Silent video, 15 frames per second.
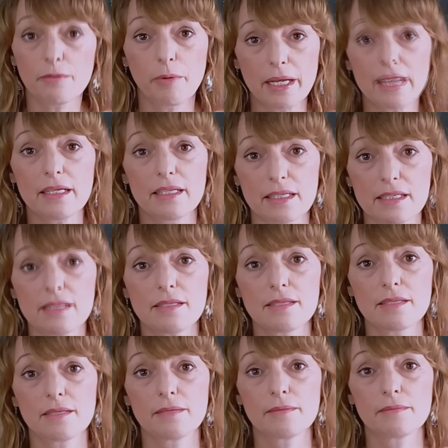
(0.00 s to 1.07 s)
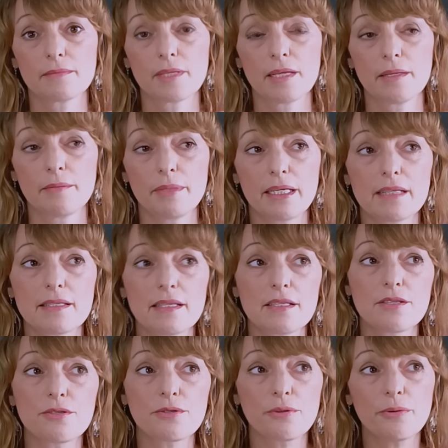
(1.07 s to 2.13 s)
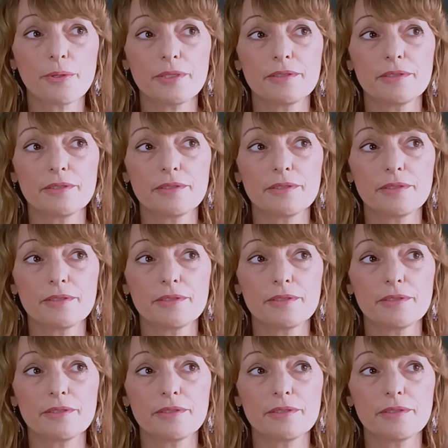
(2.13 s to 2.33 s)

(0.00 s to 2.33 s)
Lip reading: a way it is, because it's